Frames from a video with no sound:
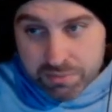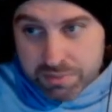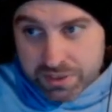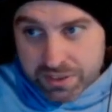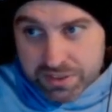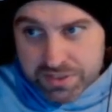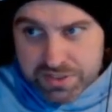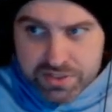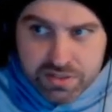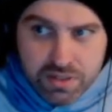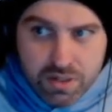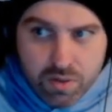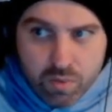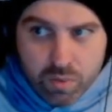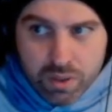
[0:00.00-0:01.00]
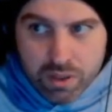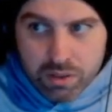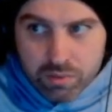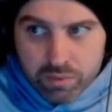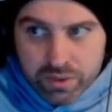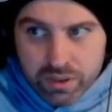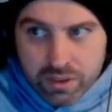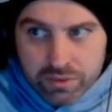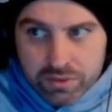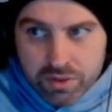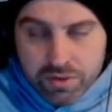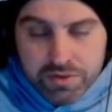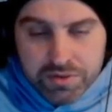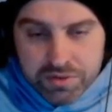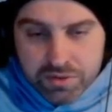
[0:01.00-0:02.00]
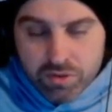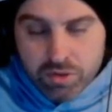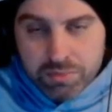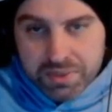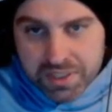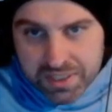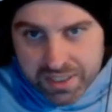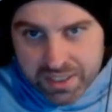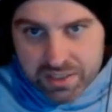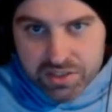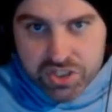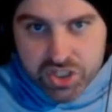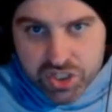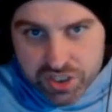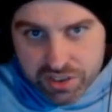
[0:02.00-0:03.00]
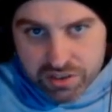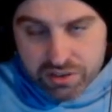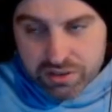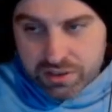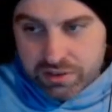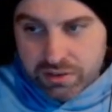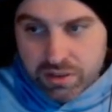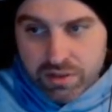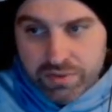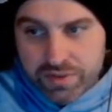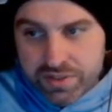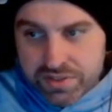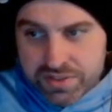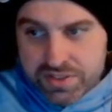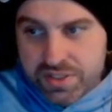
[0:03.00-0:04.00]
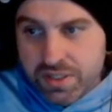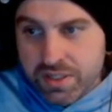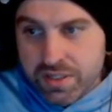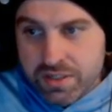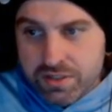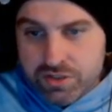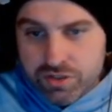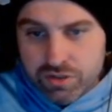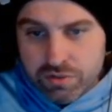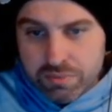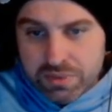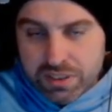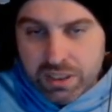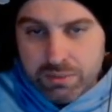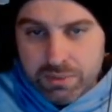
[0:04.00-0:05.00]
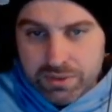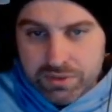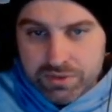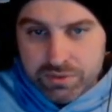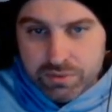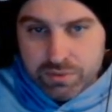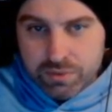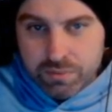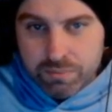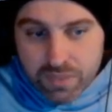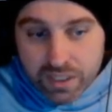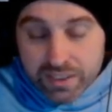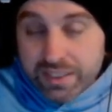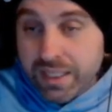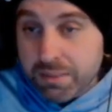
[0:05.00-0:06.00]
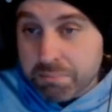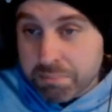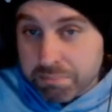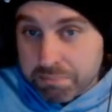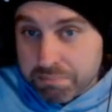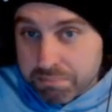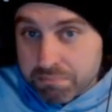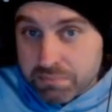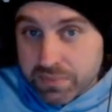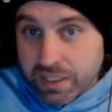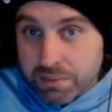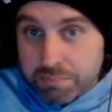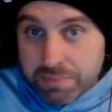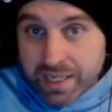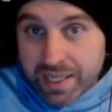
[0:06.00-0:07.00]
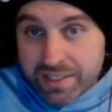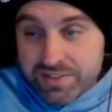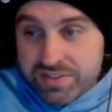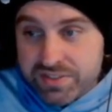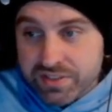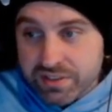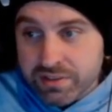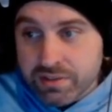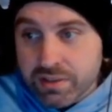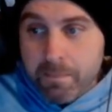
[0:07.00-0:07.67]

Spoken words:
Because, well, we all know you normally need a shield and all this to be able to get past it,